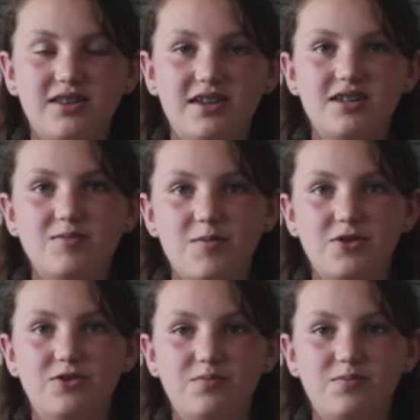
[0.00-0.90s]
this, maybe it
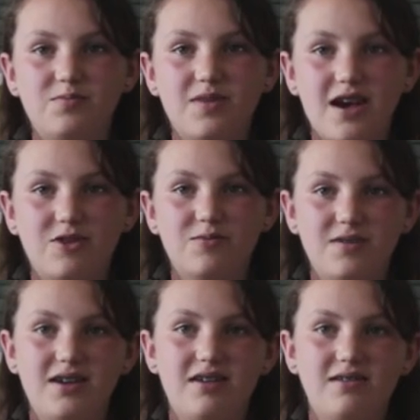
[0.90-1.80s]
will help
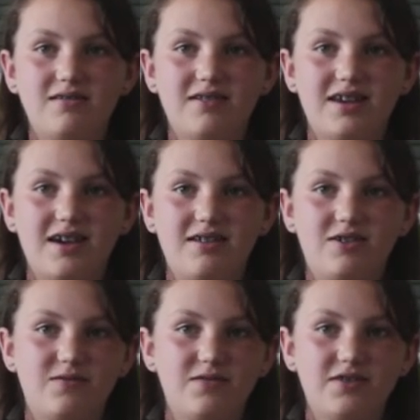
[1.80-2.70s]
me gain
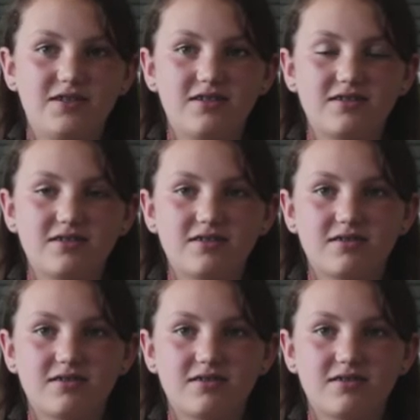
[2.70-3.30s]
confidence.